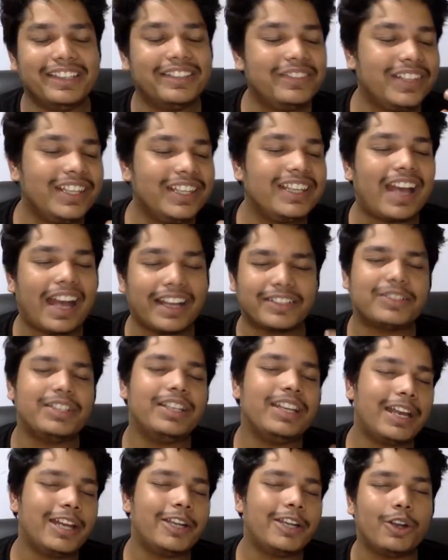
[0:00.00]
We
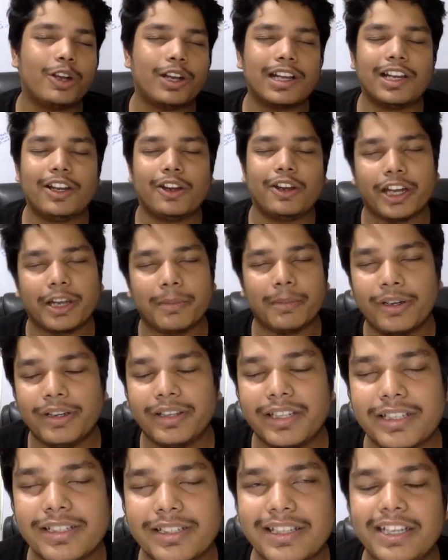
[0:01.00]
actually I talk a lot
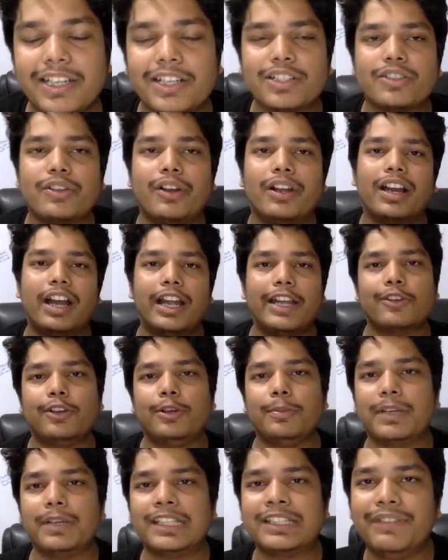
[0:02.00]
about this. It's called
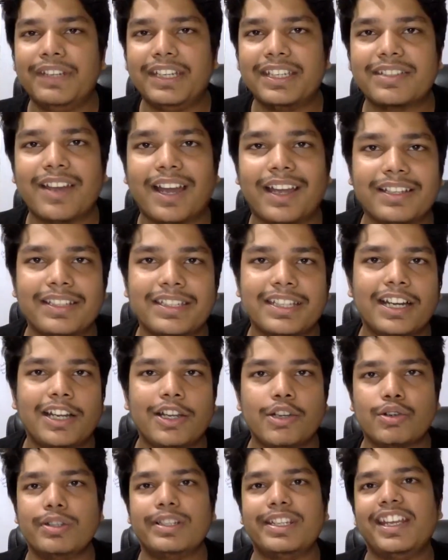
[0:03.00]
control plus V strategy.
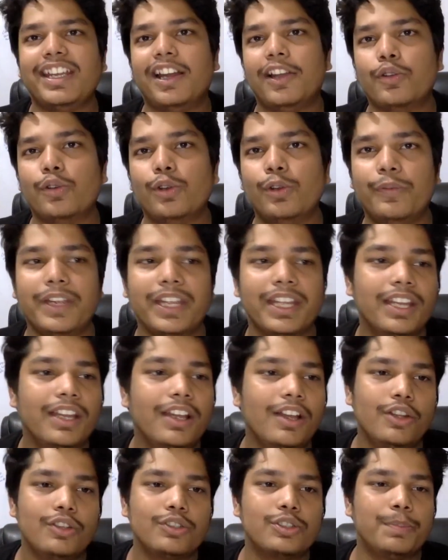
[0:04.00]
Control C, control V.
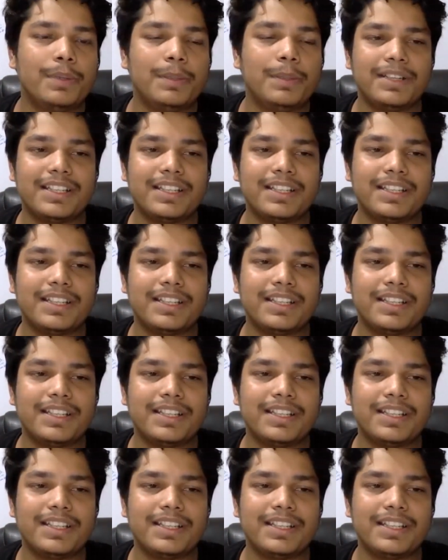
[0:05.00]
So people.